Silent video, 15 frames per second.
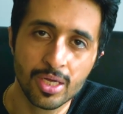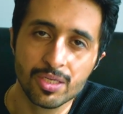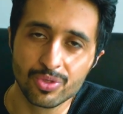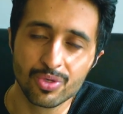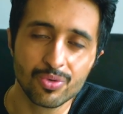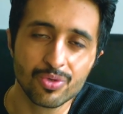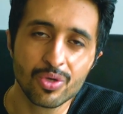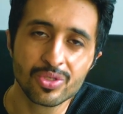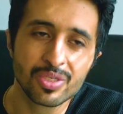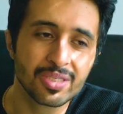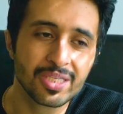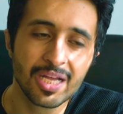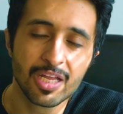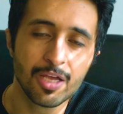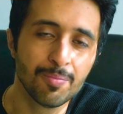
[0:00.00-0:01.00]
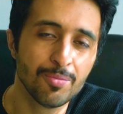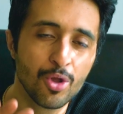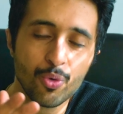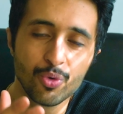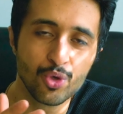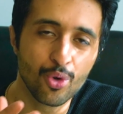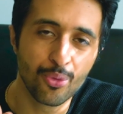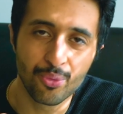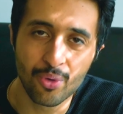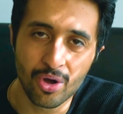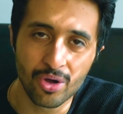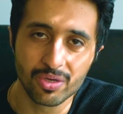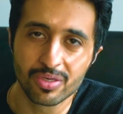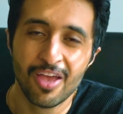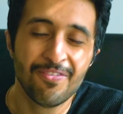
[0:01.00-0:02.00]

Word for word: so don't tell him no you're wrong